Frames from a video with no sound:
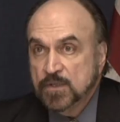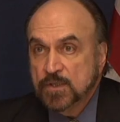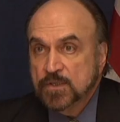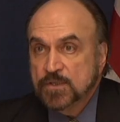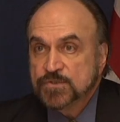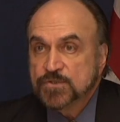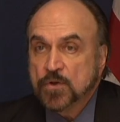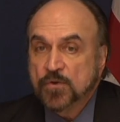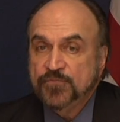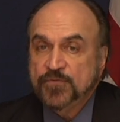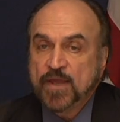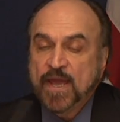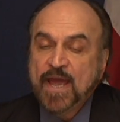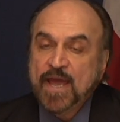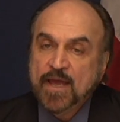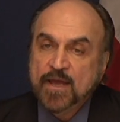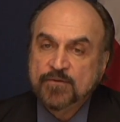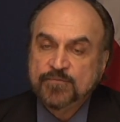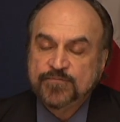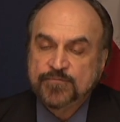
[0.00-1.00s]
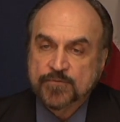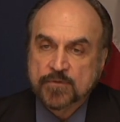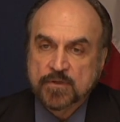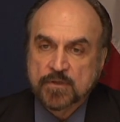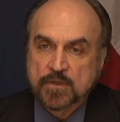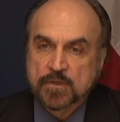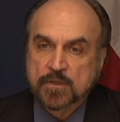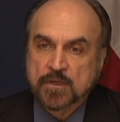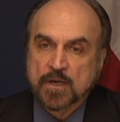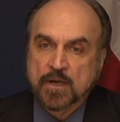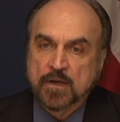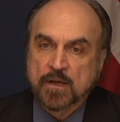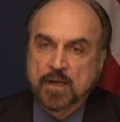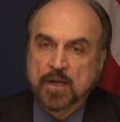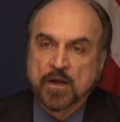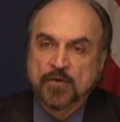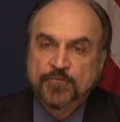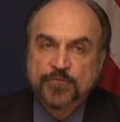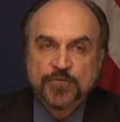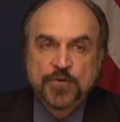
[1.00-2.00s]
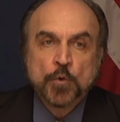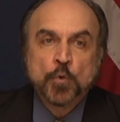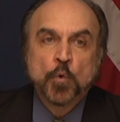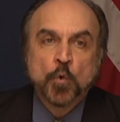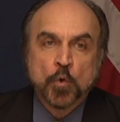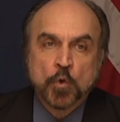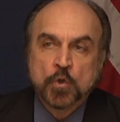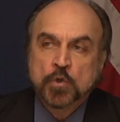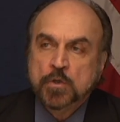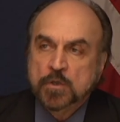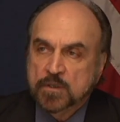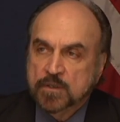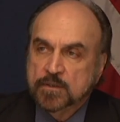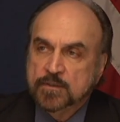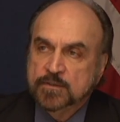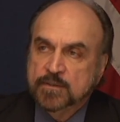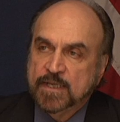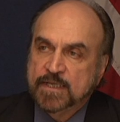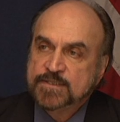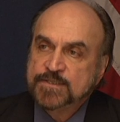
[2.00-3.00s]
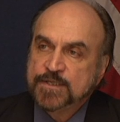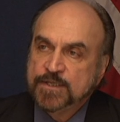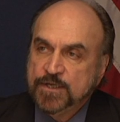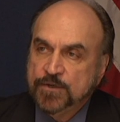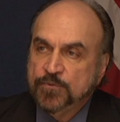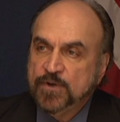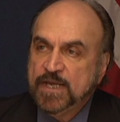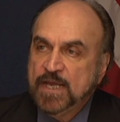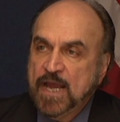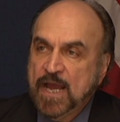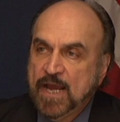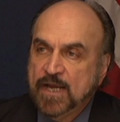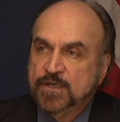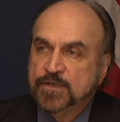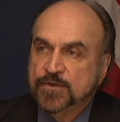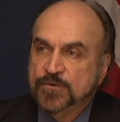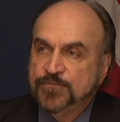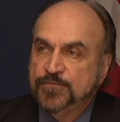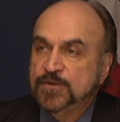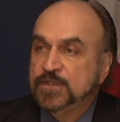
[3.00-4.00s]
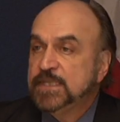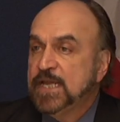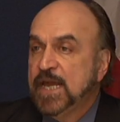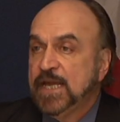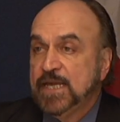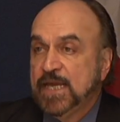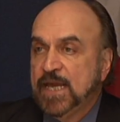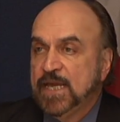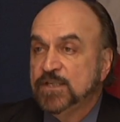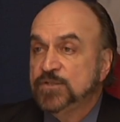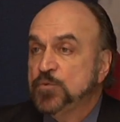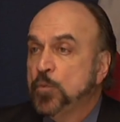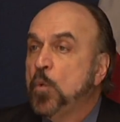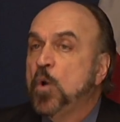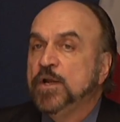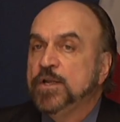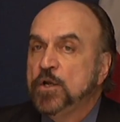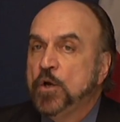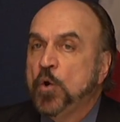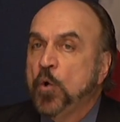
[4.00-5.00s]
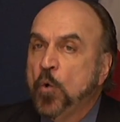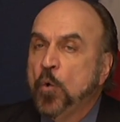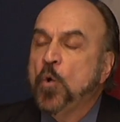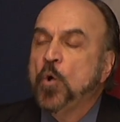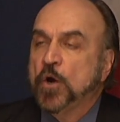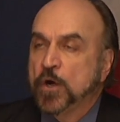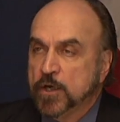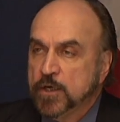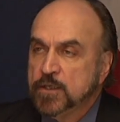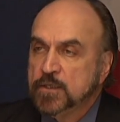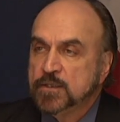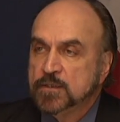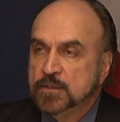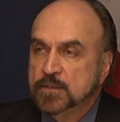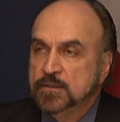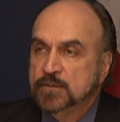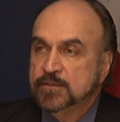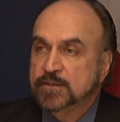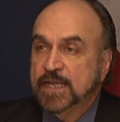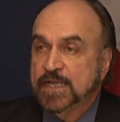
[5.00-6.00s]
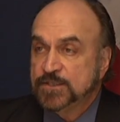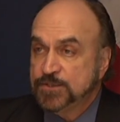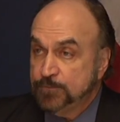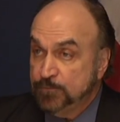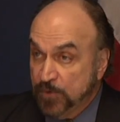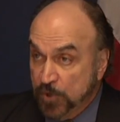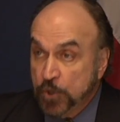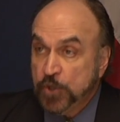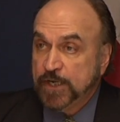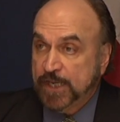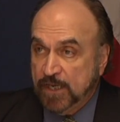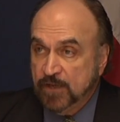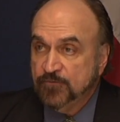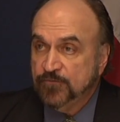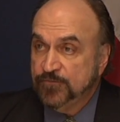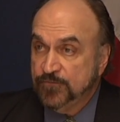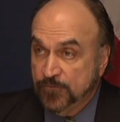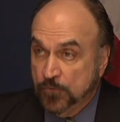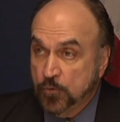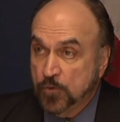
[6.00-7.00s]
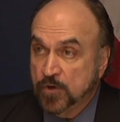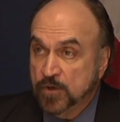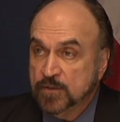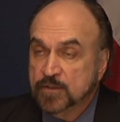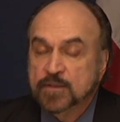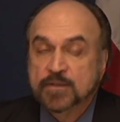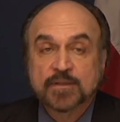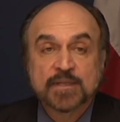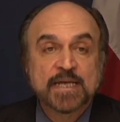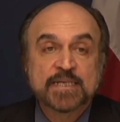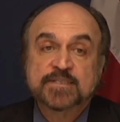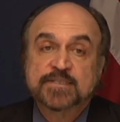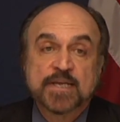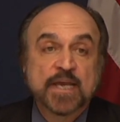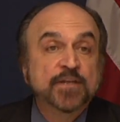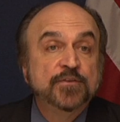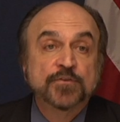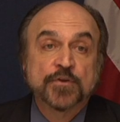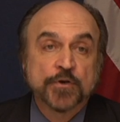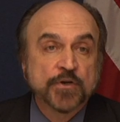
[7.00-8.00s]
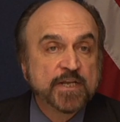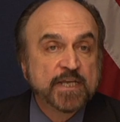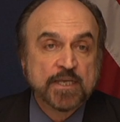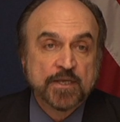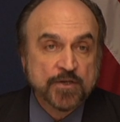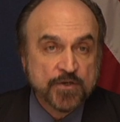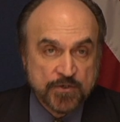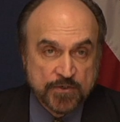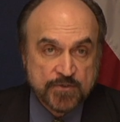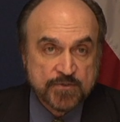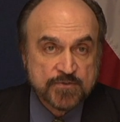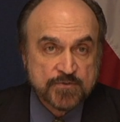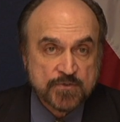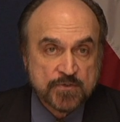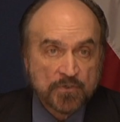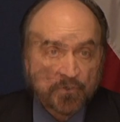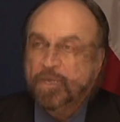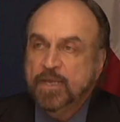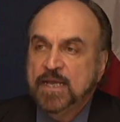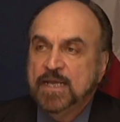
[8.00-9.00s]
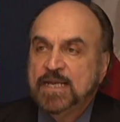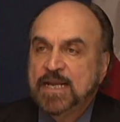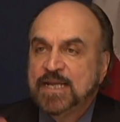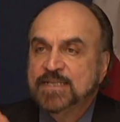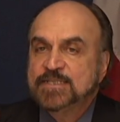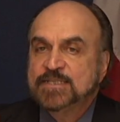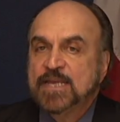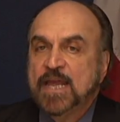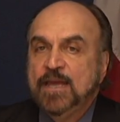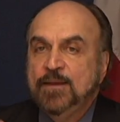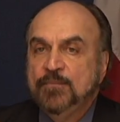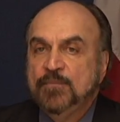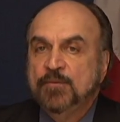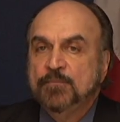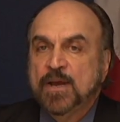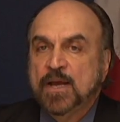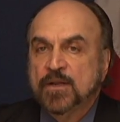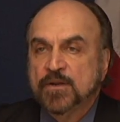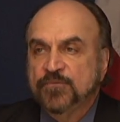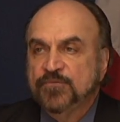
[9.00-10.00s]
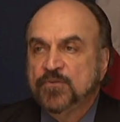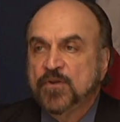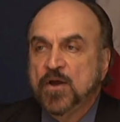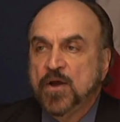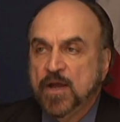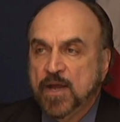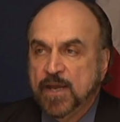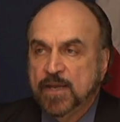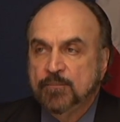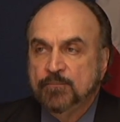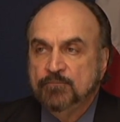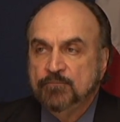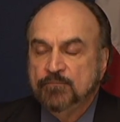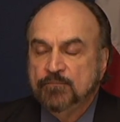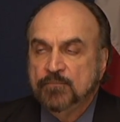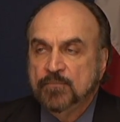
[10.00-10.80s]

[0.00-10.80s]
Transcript: So if you have a fuel that's in a reactor for decades, one core that's burning for, let's say, 30 years, in that same amount of time,